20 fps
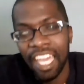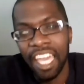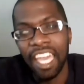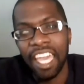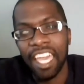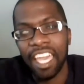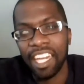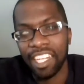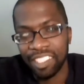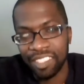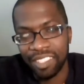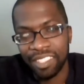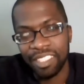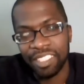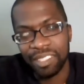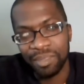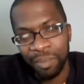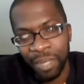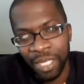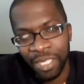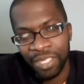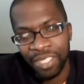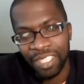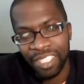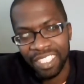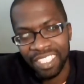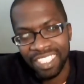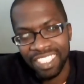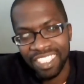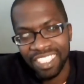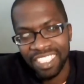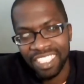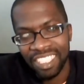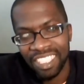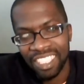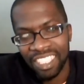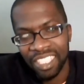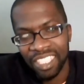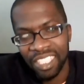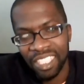Healthy smelty.
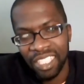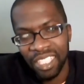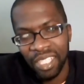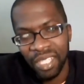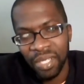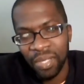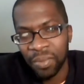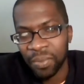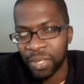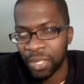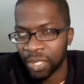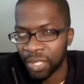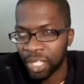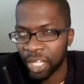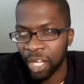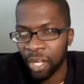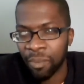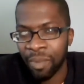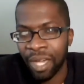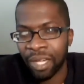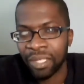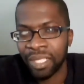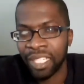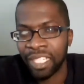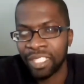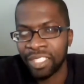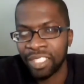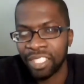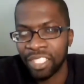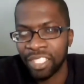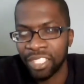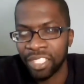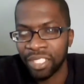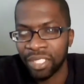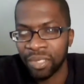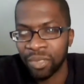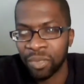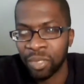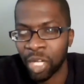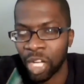We don't care about health
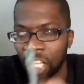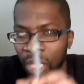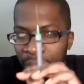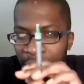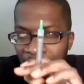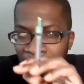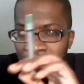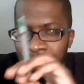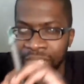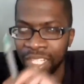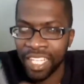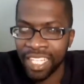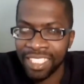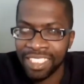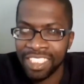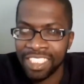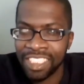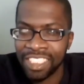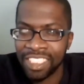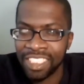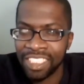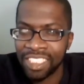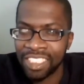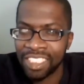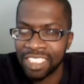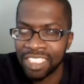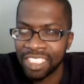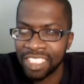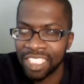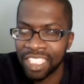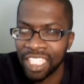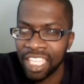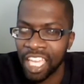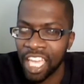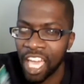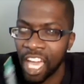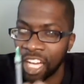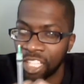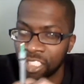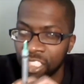here. We're all about production.
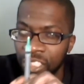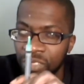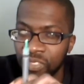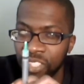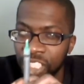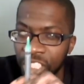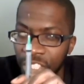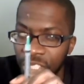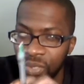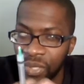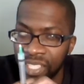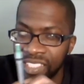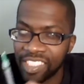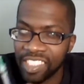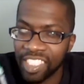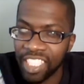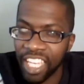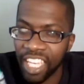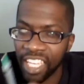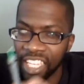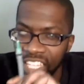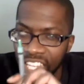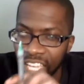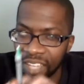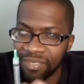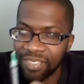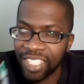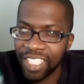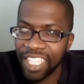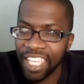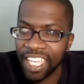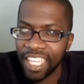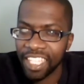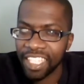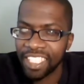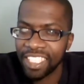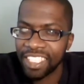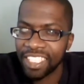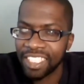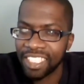Health is for the USDA and FDA.